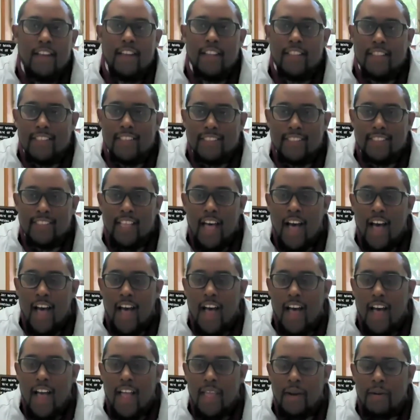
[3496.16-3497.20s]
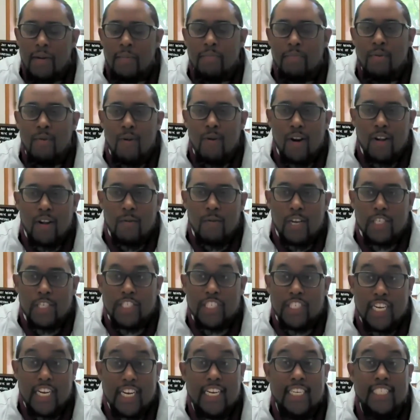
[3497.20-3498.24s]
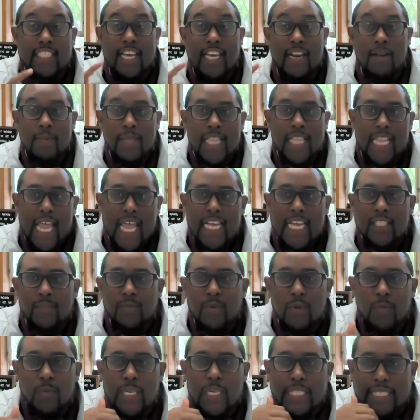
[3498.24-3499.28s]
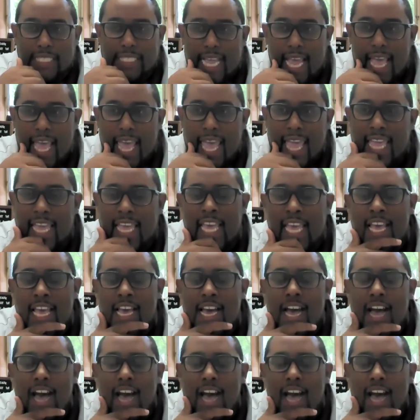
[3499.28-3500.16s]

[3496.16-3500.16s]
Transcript: Don, this is an important question, and it's going to be the last one we take.